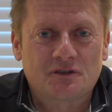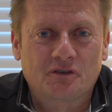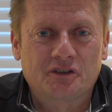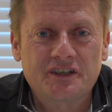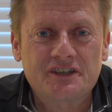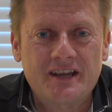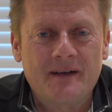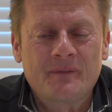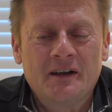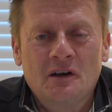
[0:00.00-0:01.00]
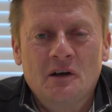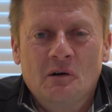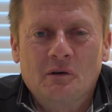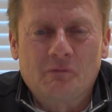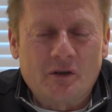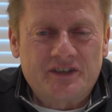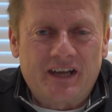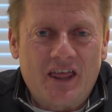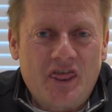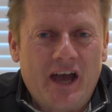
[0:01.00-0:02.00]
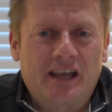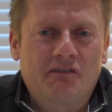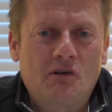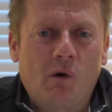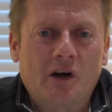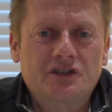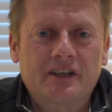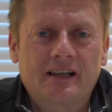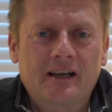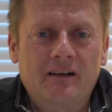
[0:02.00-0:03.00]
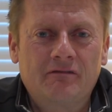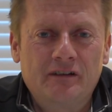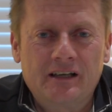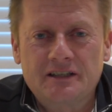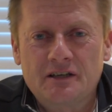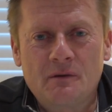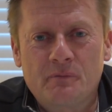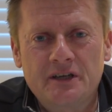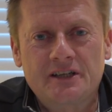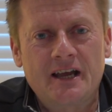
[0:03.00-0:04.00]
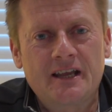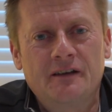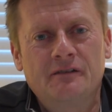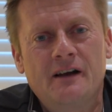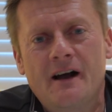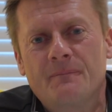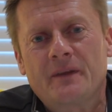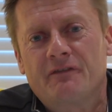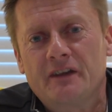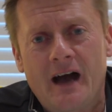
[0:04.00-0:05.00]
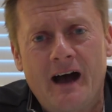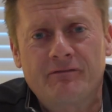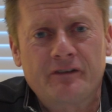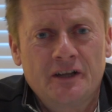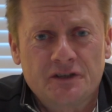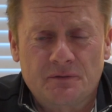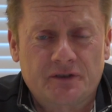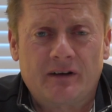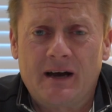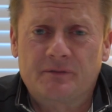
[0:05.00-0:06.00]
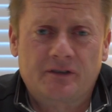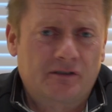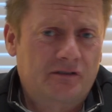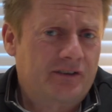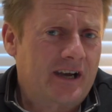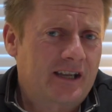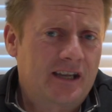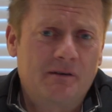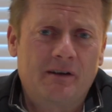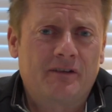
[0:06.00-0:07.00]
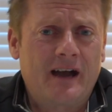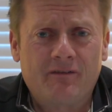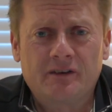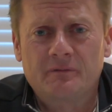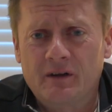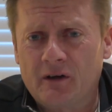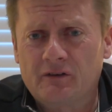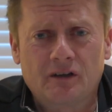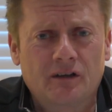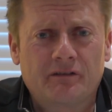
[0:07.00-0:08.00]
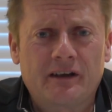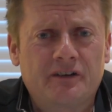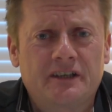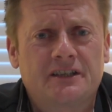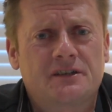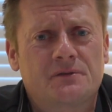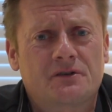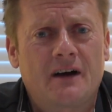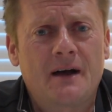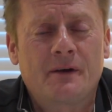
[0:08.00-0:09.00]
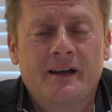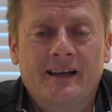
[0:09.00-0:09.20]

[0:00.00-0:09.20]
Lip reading: all good, isn't it? Well, once again, thank you for watching. Really do appreciate you. If you have subscribed, thank you. If you haven't, I'd love it if you did subscribe.